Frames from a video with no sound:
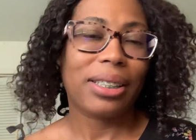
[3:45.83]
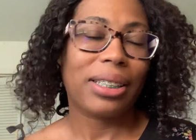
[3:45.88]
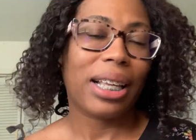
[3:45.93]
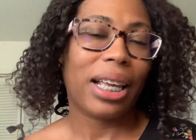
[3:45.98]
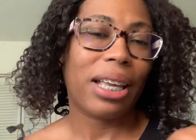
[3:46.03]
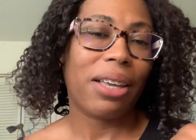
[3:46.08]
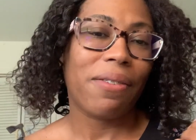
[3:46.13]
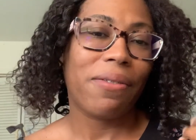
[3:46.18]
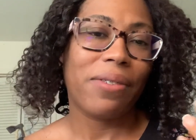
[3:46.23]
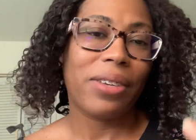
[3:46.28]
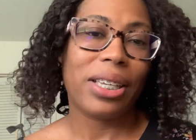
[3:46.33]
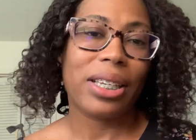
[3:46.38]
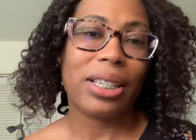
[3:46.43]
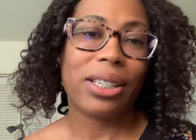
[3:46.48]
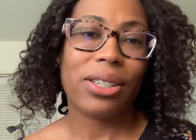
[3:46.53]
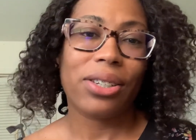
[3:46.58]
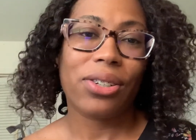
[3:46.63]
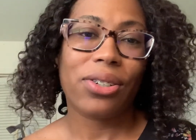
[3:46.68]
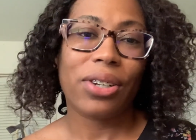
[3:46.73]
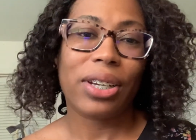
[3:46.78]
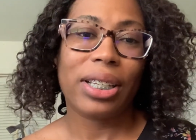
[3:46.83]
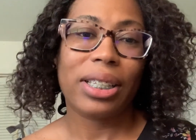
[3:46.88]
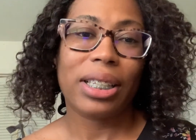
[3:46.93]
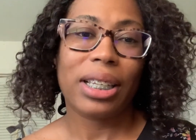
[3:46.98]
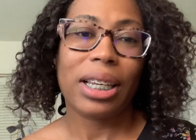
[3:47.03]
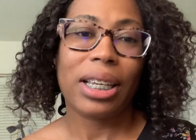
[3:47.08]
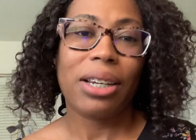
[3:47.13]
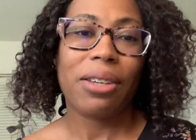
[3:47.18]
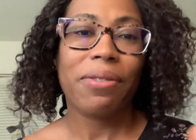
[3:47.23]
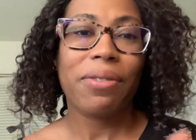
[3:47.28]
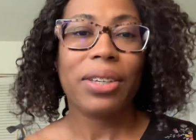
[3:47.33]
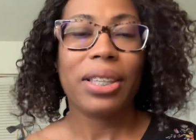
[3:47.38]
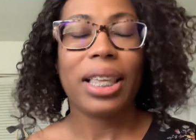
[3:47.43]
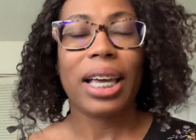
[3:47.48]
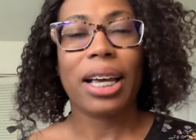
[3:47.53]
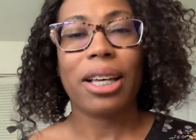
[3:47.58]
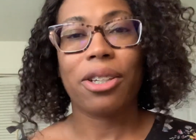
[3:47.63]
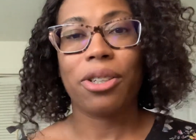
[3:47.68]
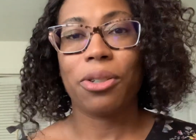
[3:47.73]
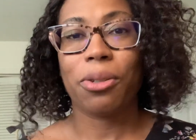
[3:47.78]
like if Venus is transiting the fifth house,